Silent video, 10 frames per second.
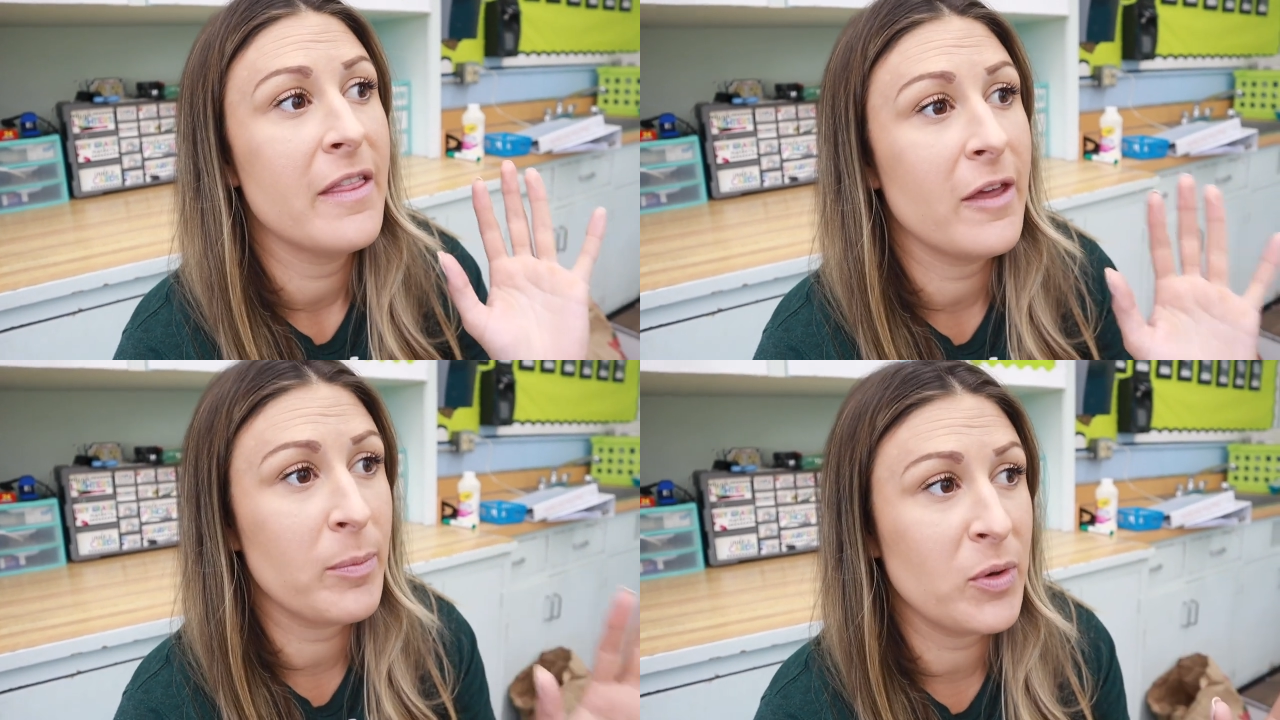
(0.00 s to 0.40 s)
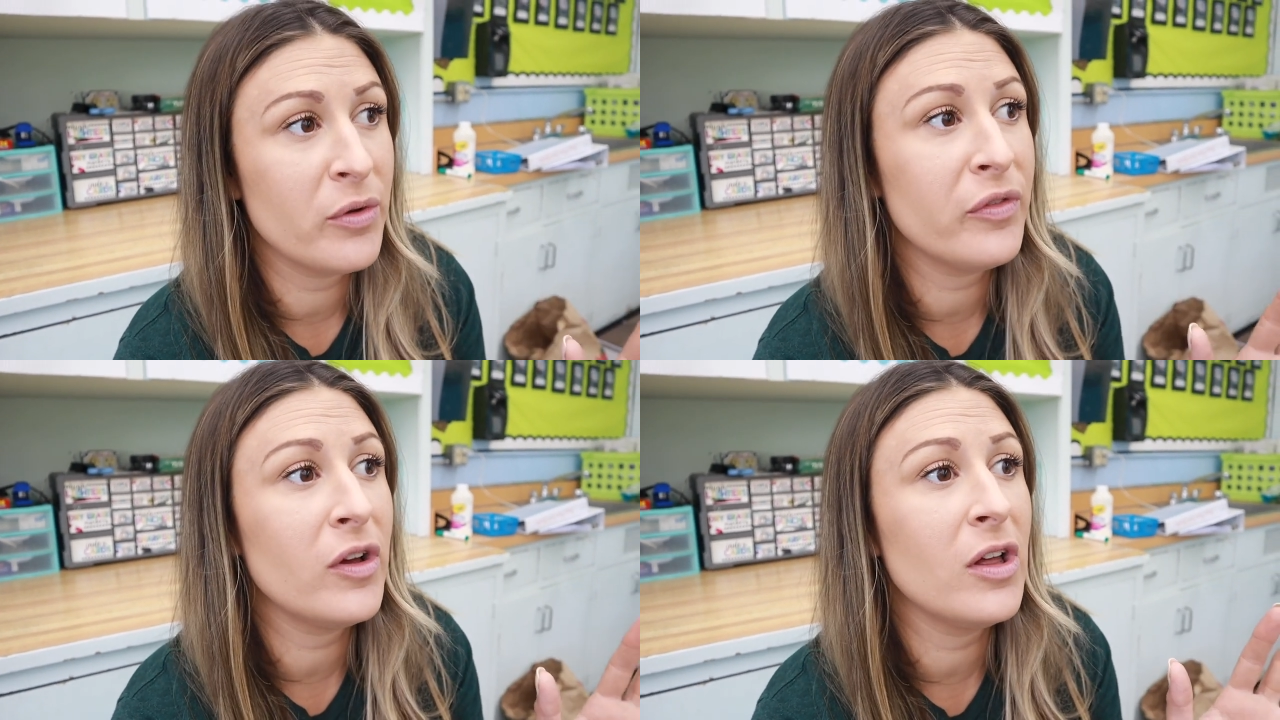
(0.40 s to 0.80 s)
They're
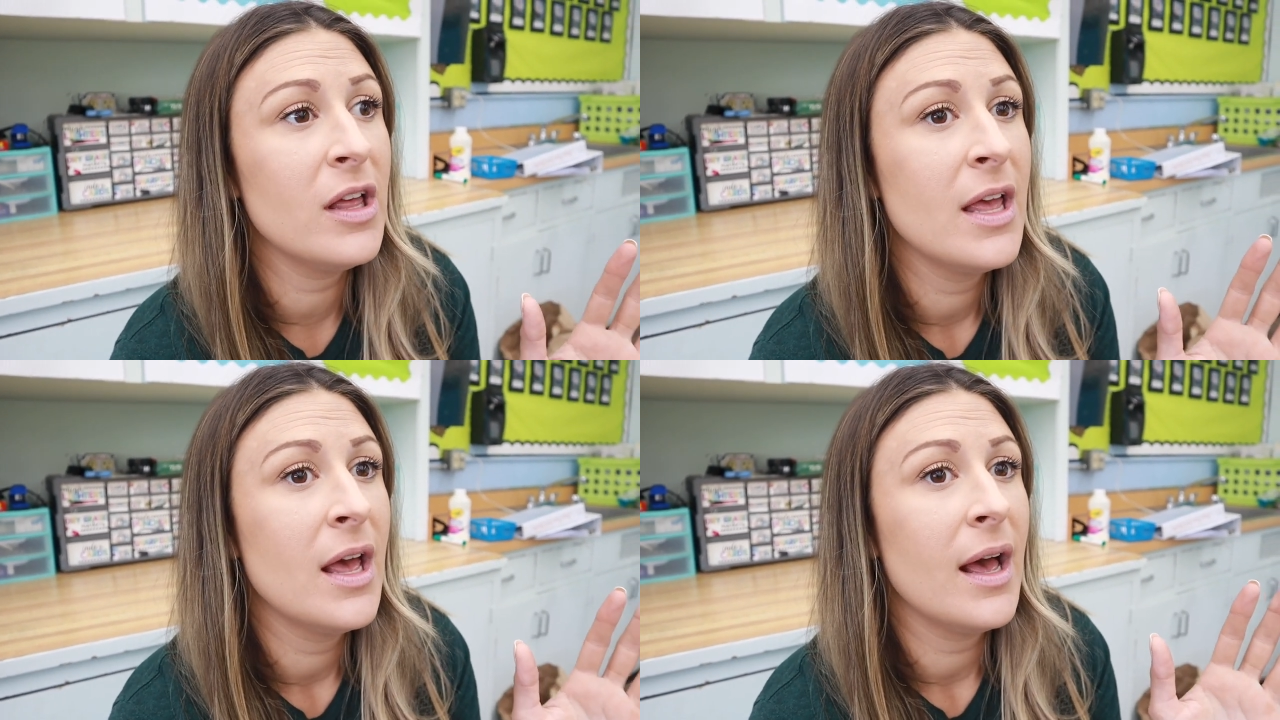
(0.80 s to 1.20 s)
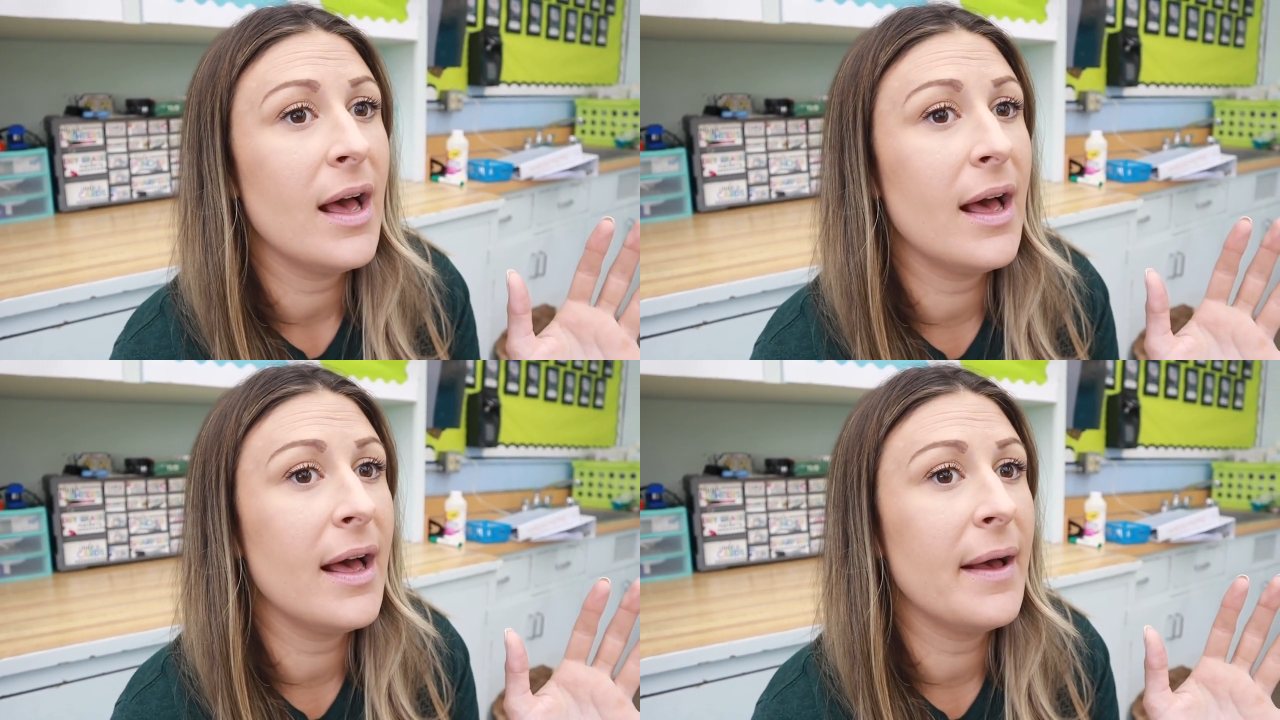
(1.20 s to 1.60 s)
beautiful
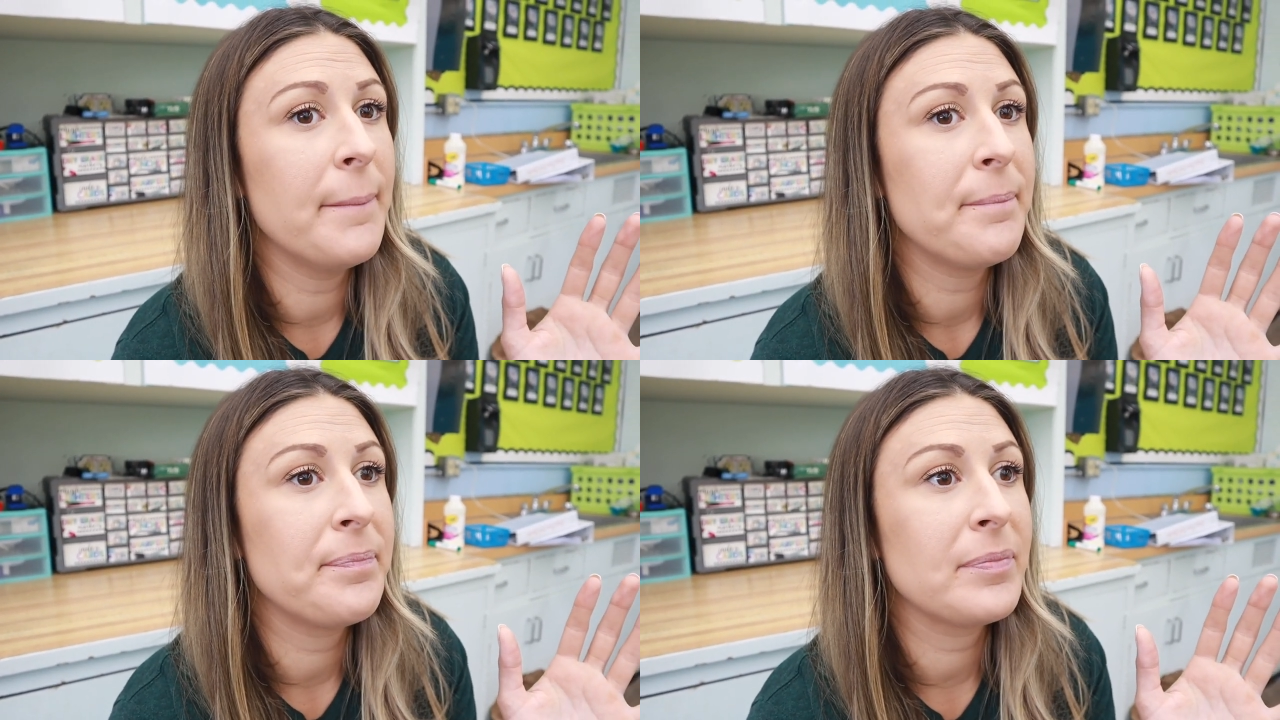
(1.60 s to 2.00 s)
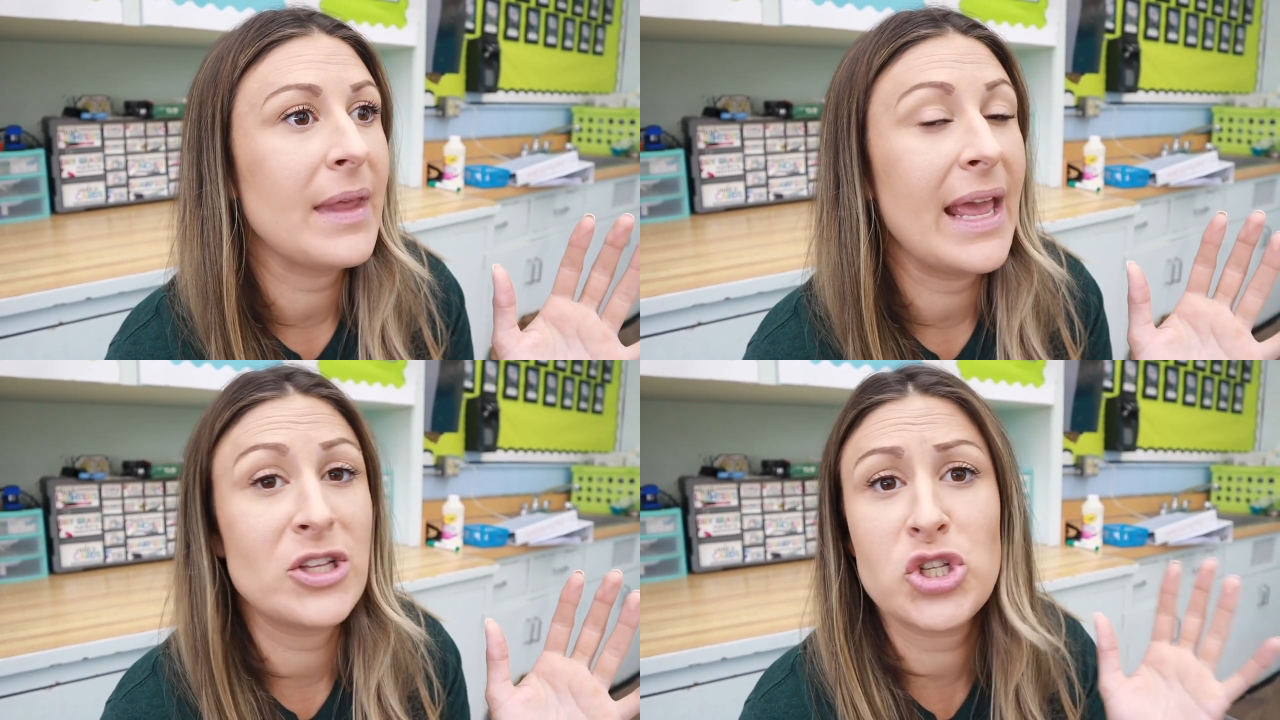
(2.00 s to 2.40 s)
and
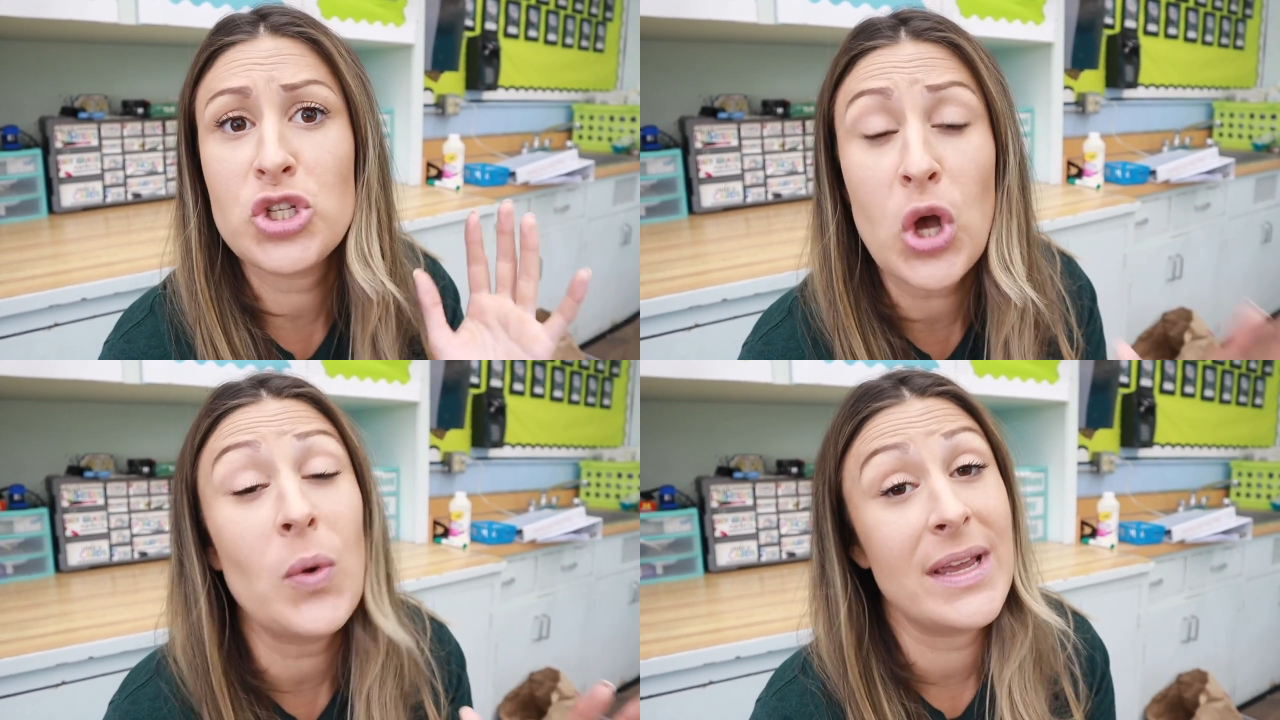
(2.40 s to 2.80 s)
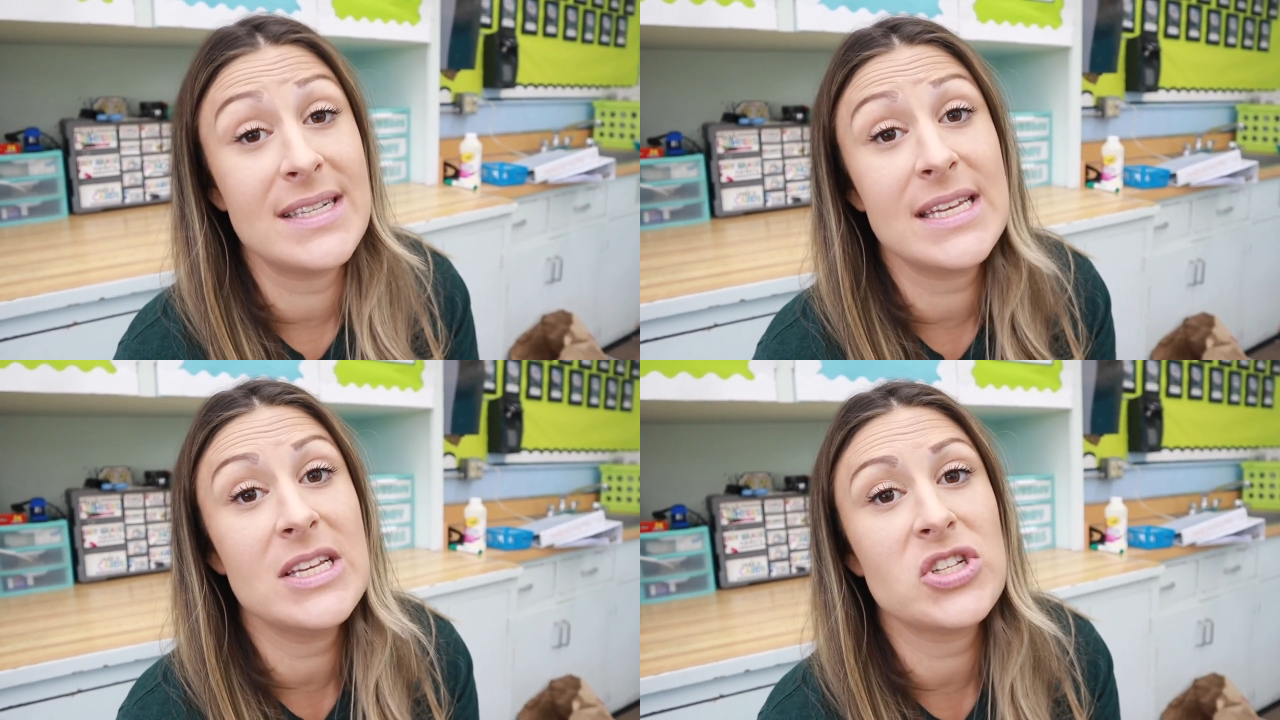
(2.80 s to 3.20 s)
so
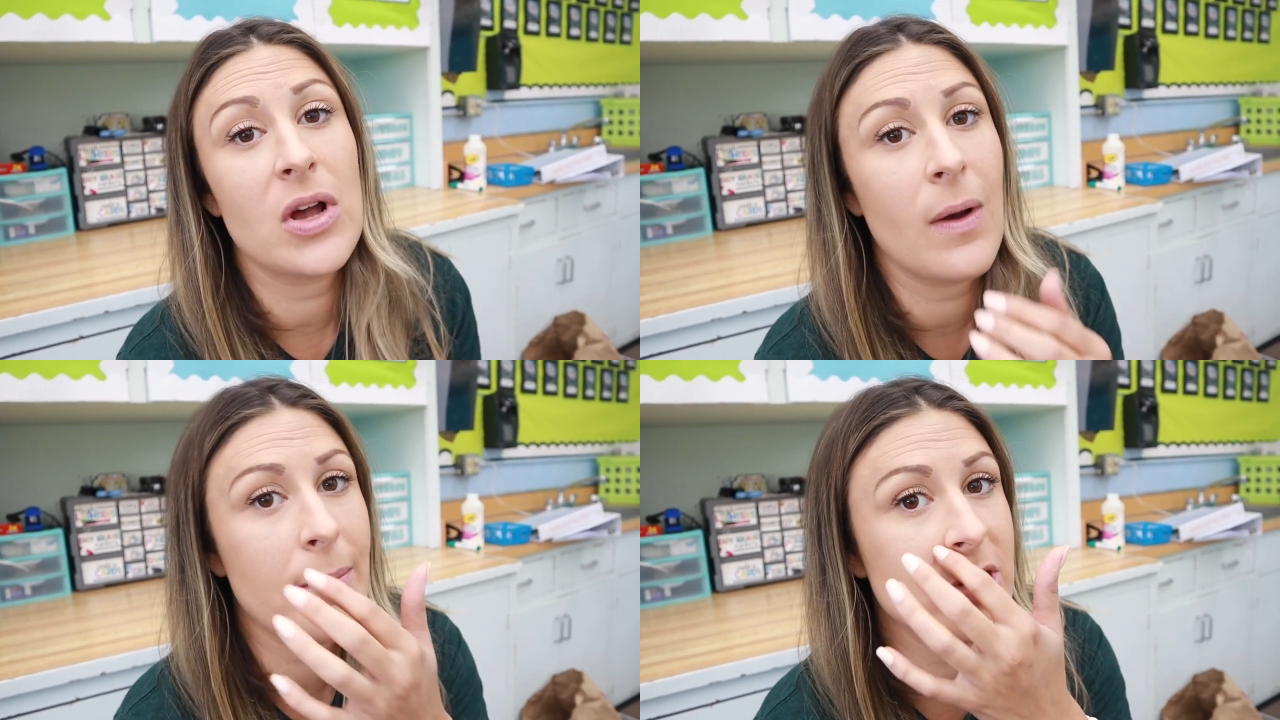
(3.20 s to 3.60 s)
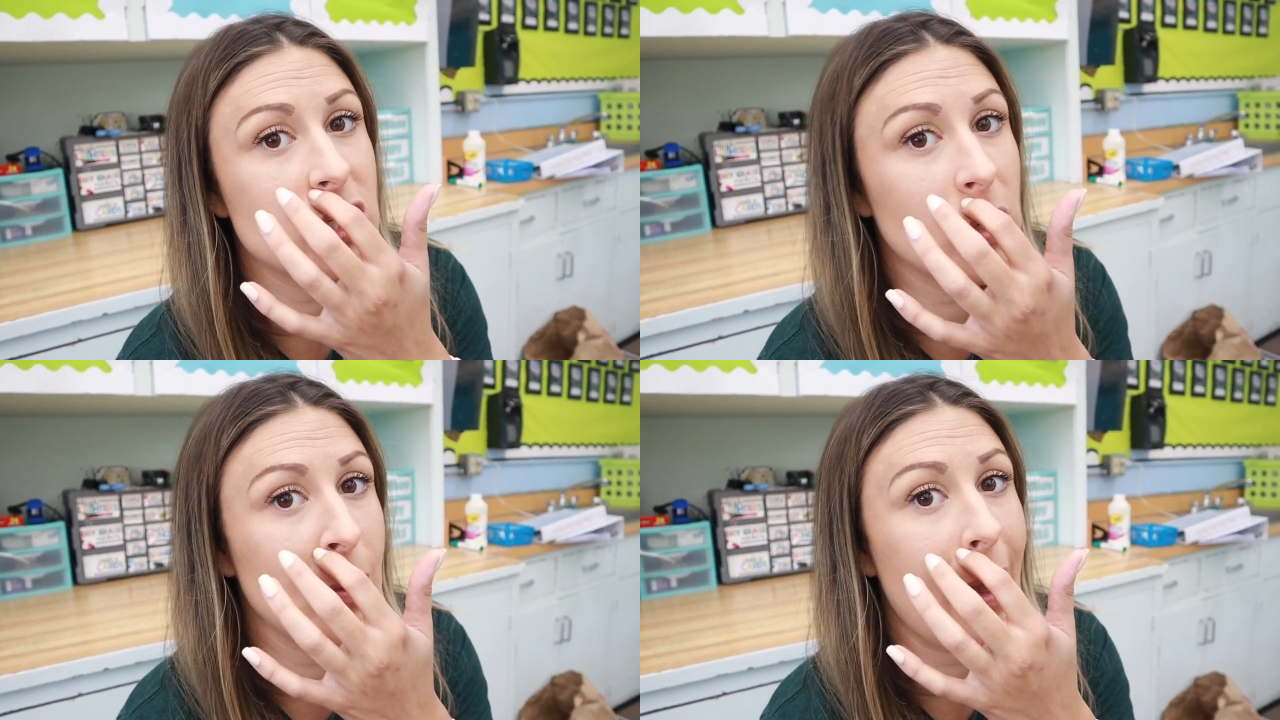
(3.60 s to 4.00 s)
easy. So I'm gonna
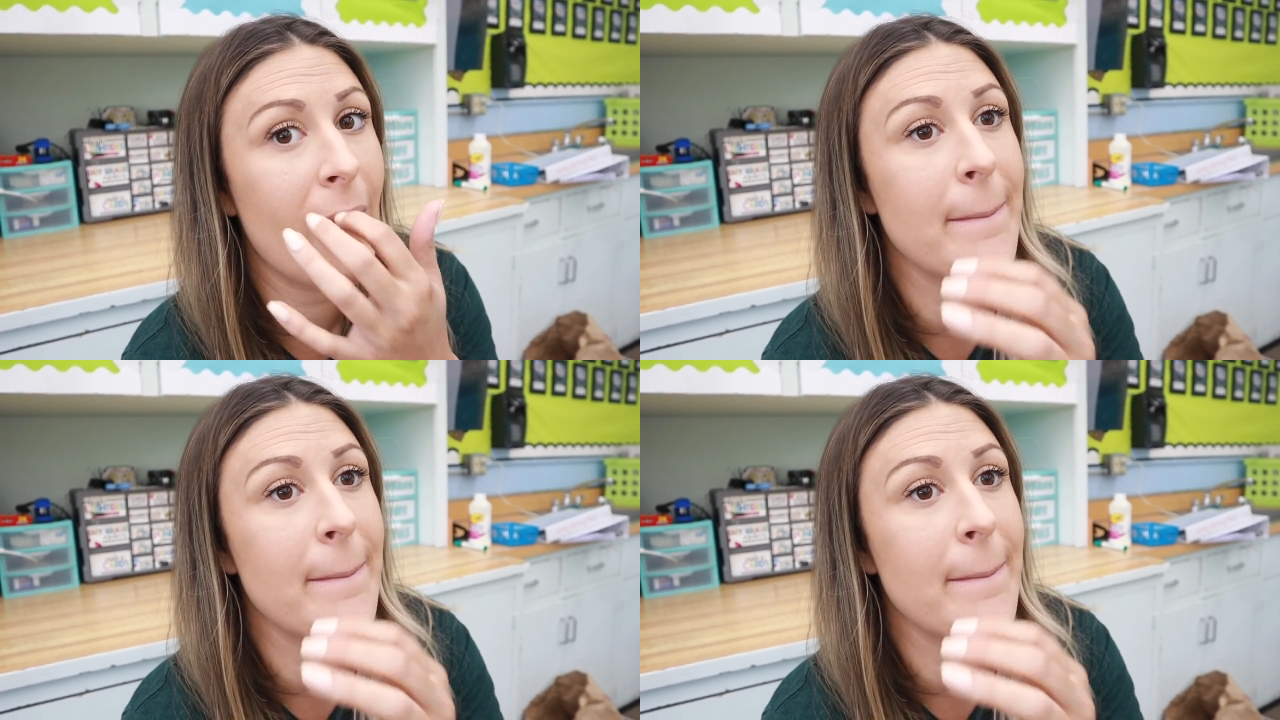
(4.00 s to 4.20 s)
show you how